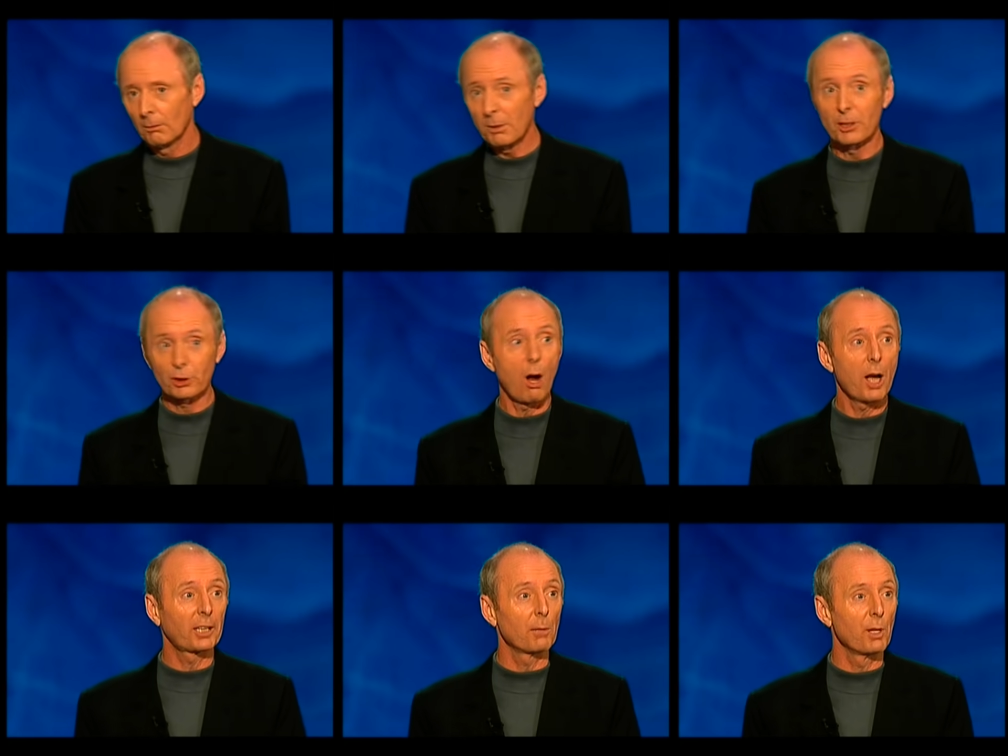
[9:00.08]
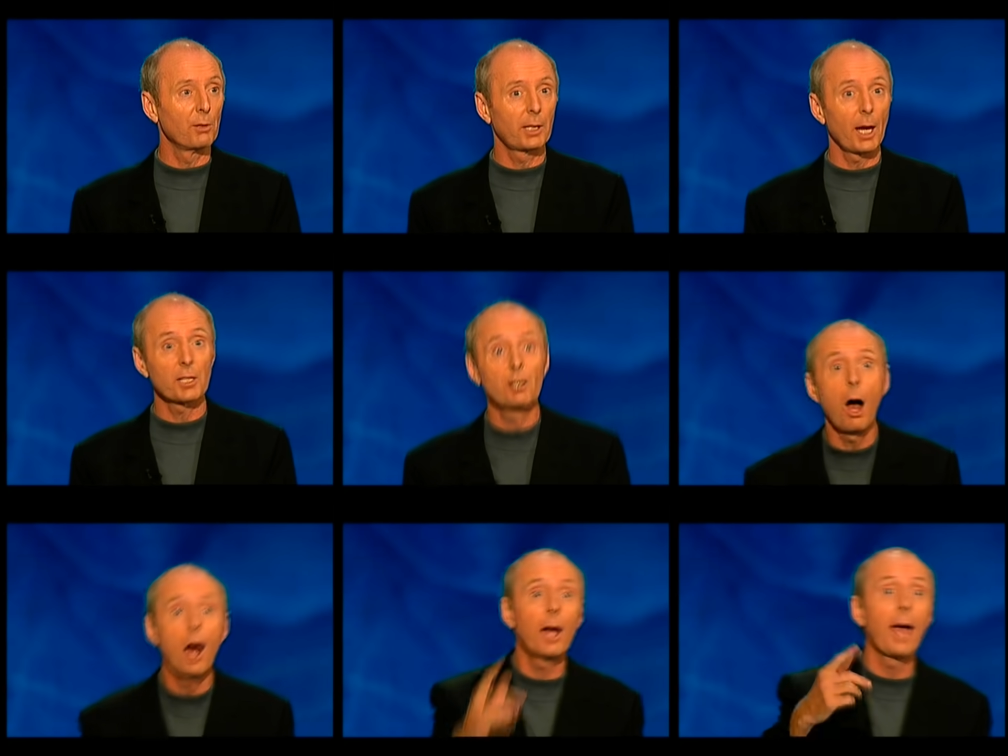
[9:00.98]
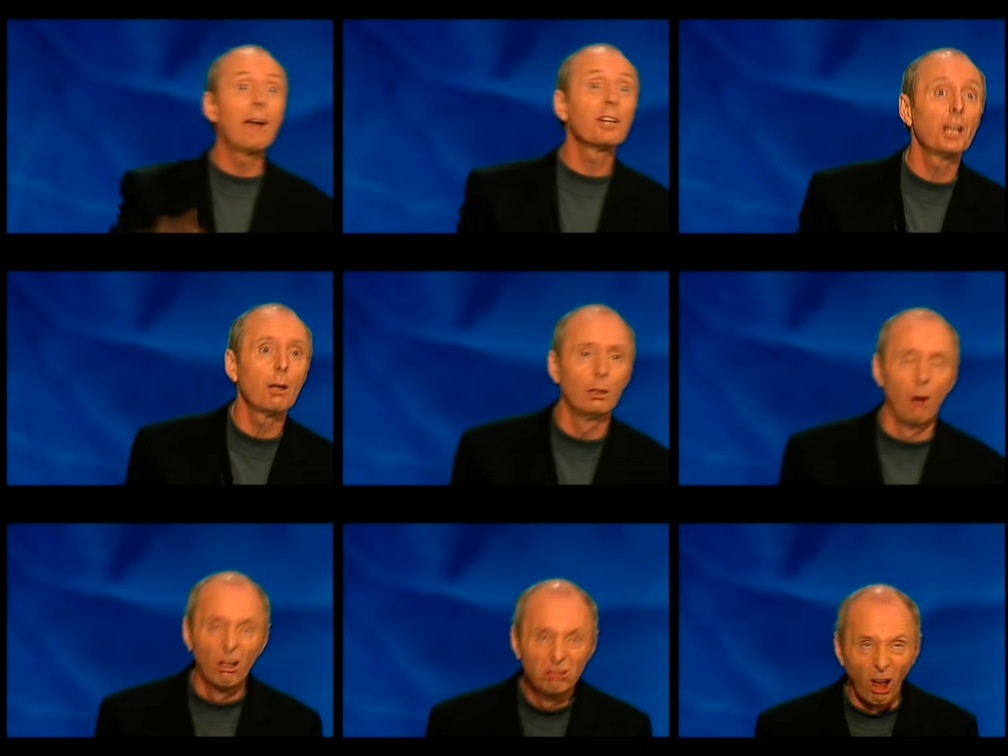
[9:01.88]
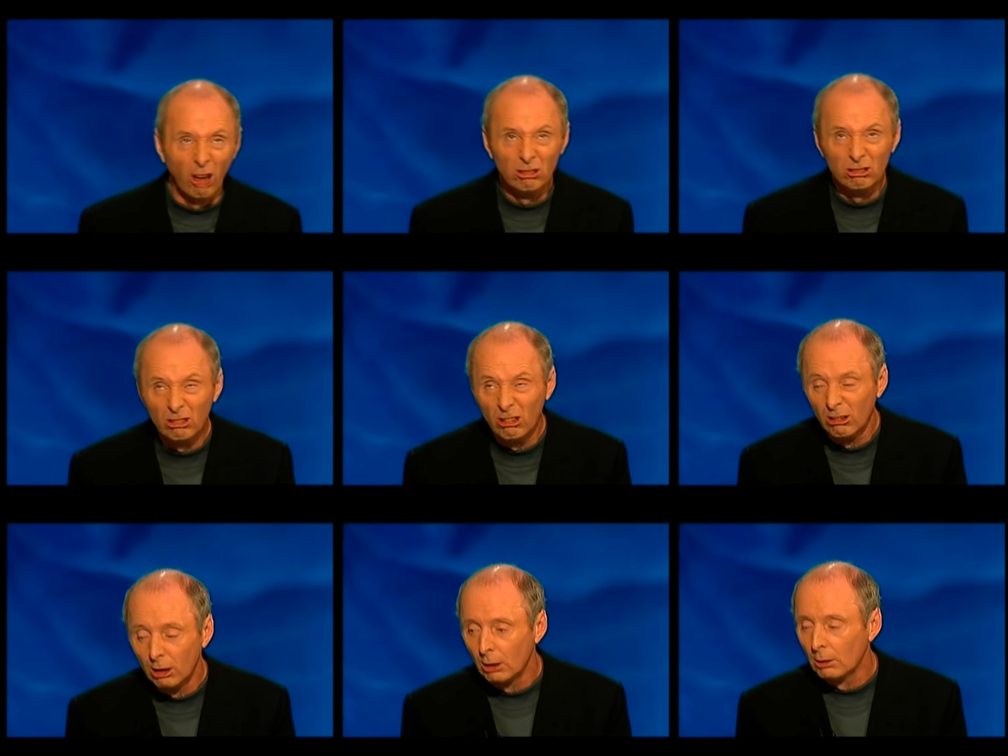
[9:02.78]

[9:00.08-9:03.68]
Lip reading: When you try and communicate, you know, hi, how you doing?